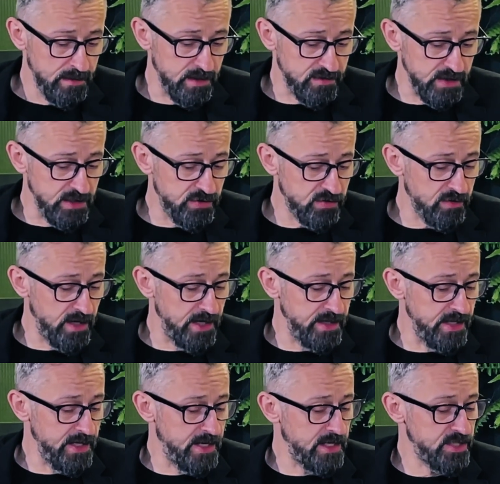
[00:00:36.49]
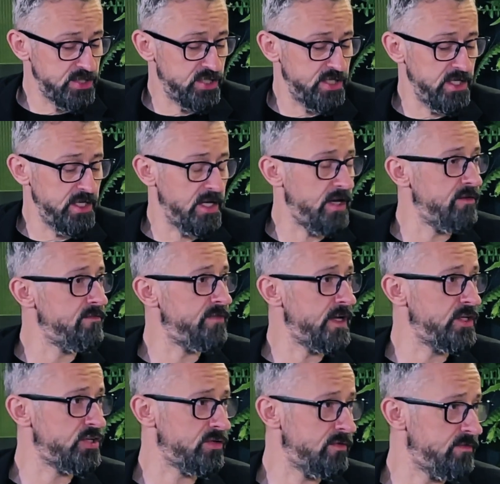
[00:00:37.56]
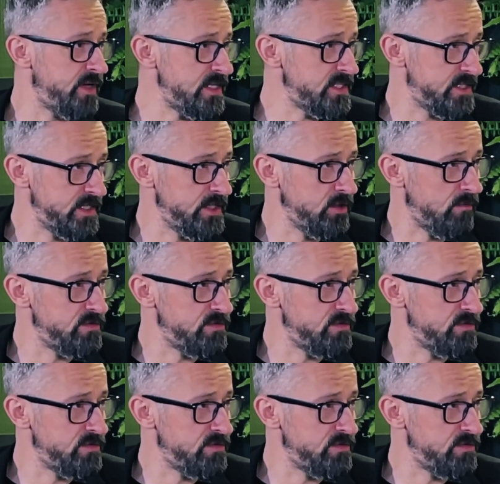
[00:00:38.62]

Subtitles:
that's integrating ESG and venture investing.